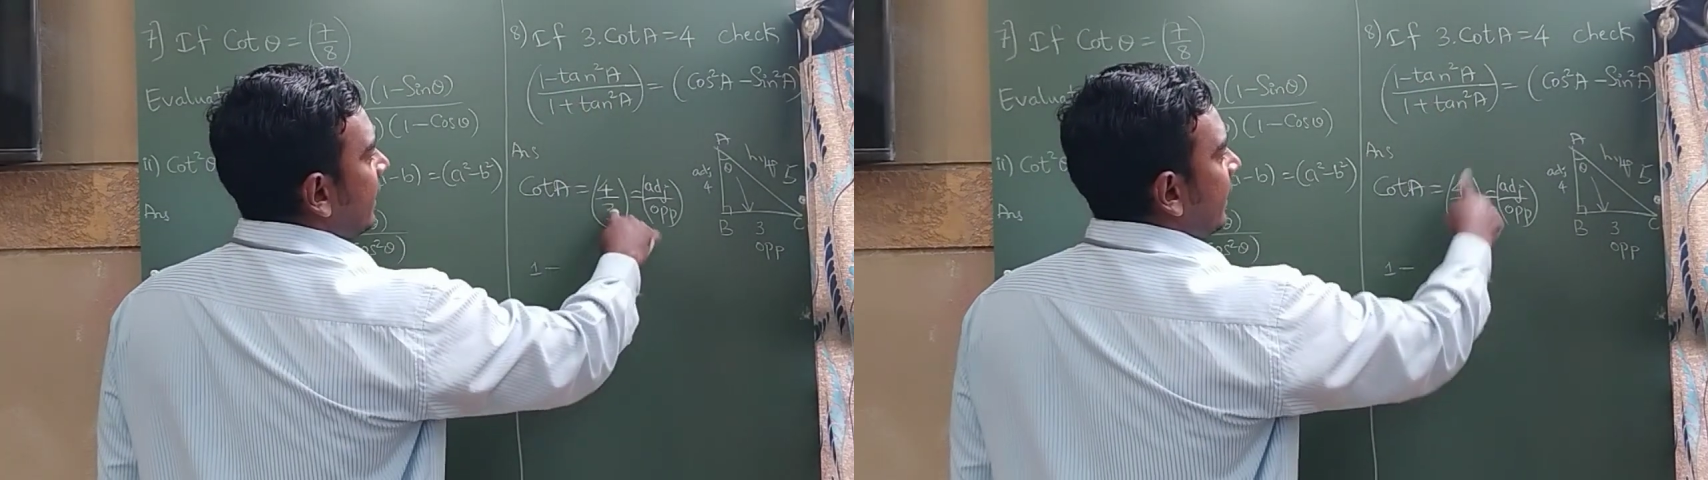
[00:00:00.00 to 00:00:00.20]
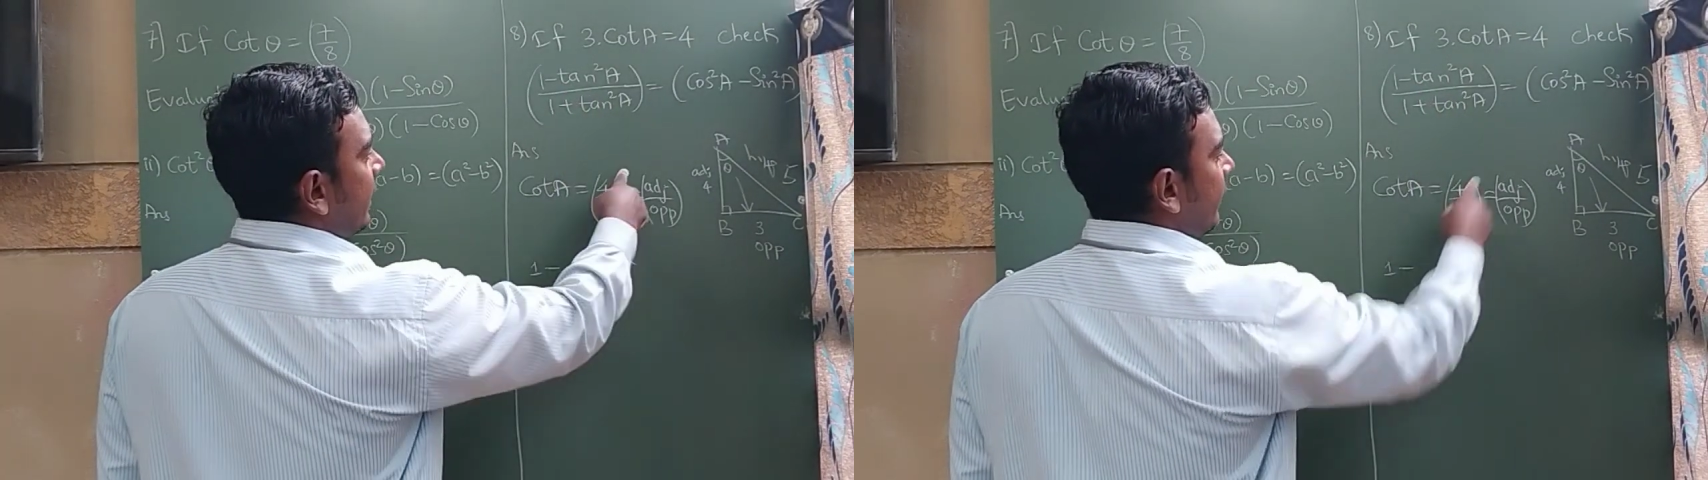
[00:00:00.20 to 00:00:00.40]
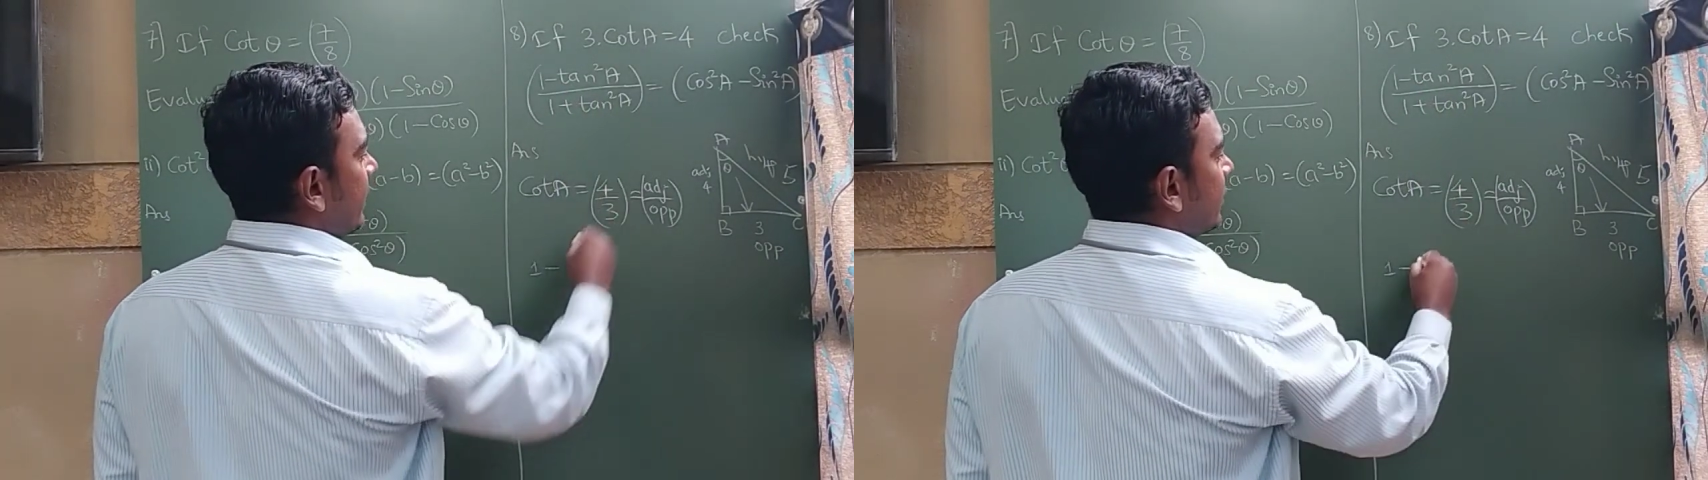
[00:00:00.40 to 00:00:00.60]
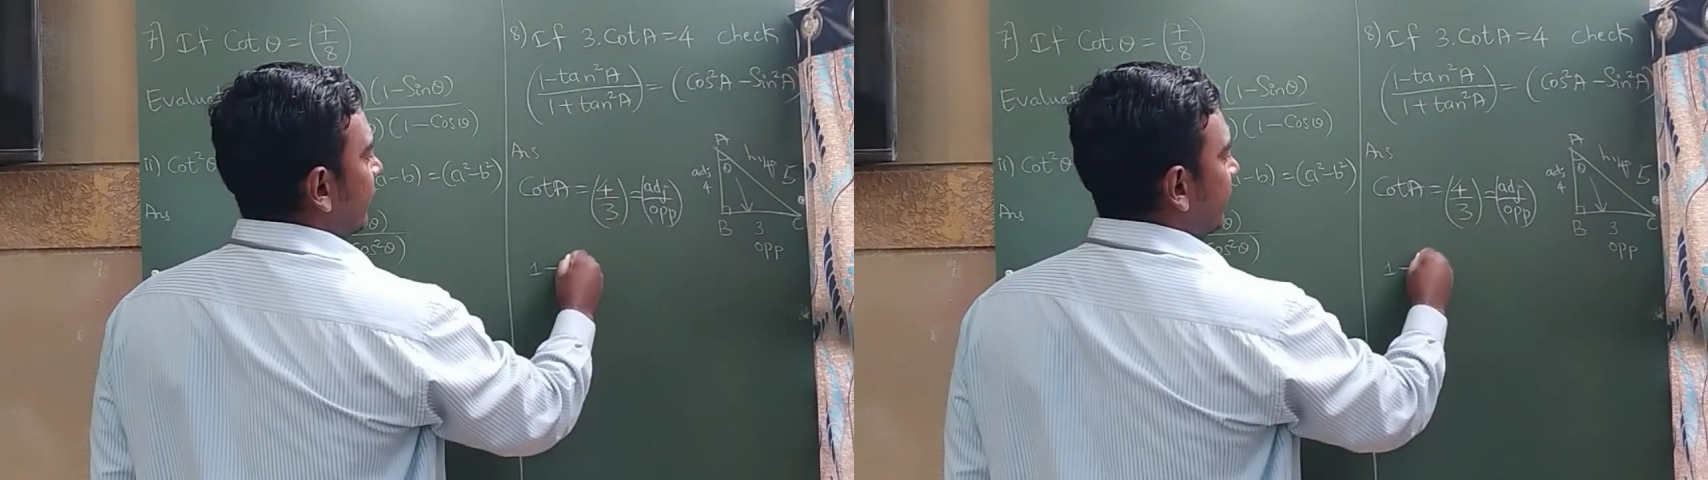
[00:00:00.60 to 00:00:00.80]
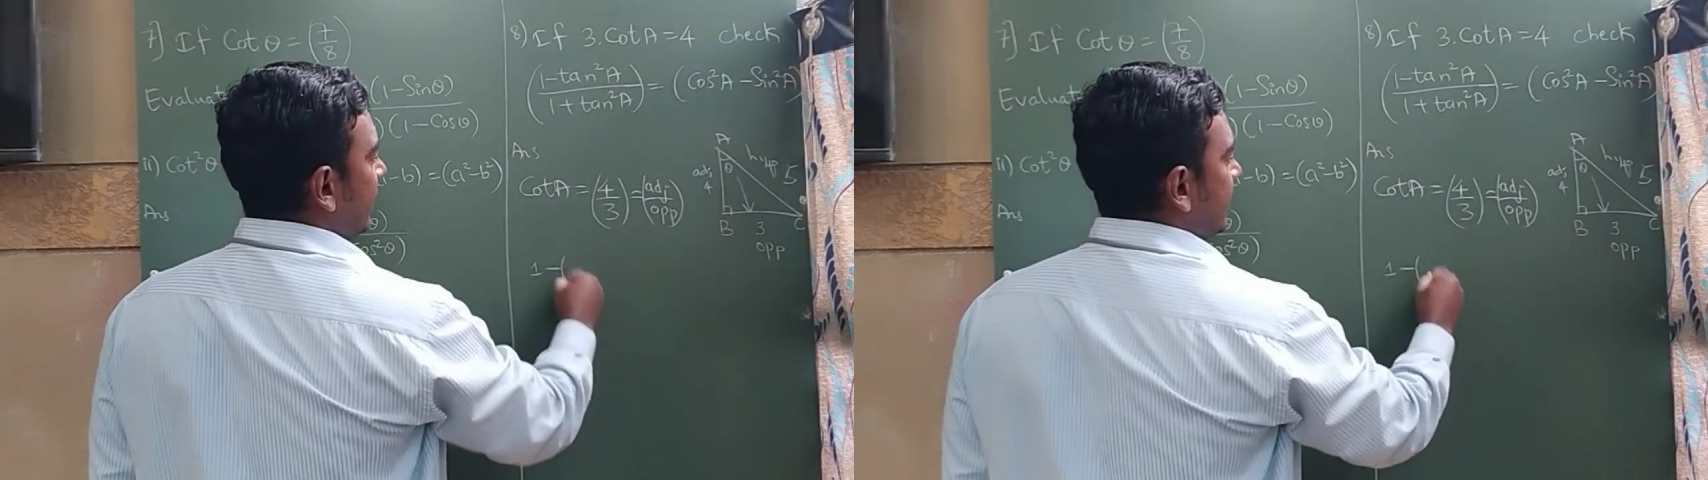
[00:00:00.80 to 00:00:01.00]
Reverse of
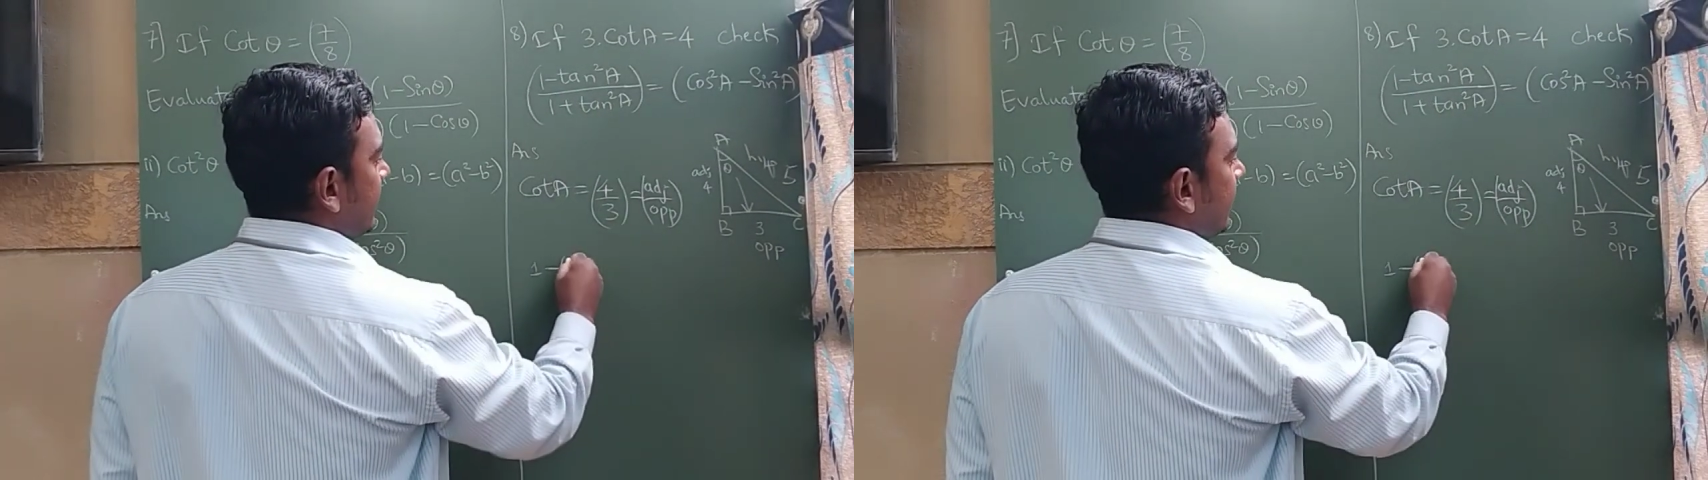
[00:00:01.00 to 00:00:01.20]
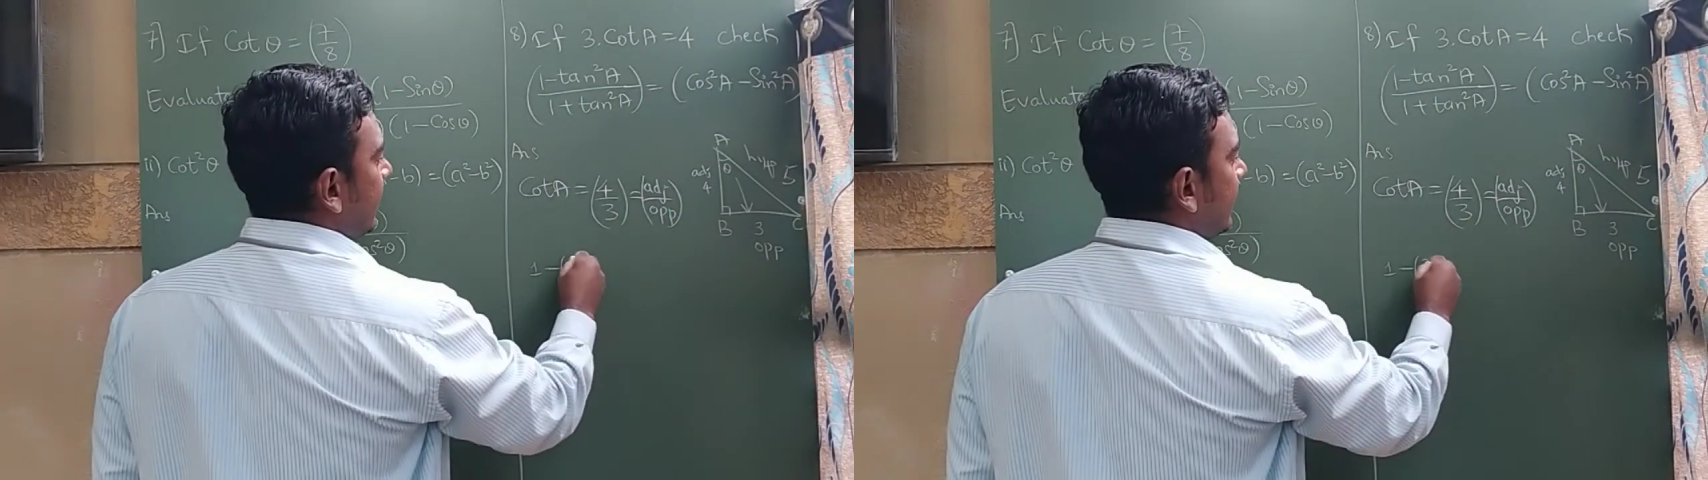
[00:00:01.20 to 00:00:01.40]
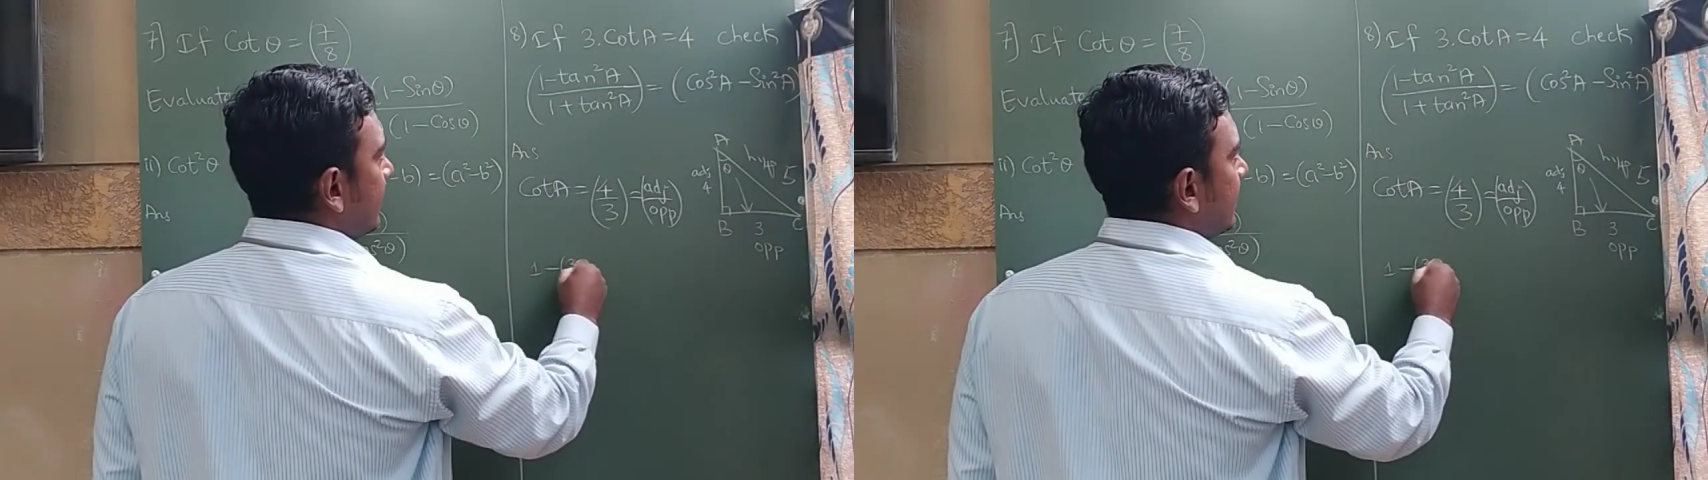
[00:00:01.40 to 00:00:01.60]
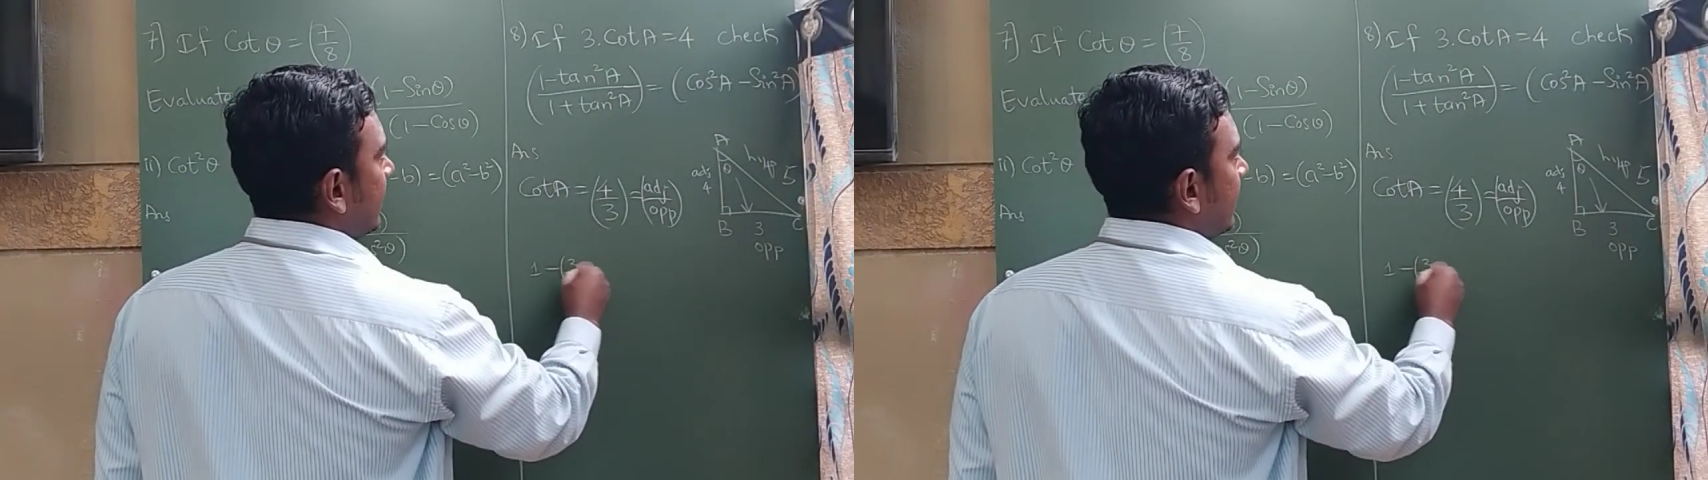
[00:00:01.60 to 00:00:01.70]
this, that is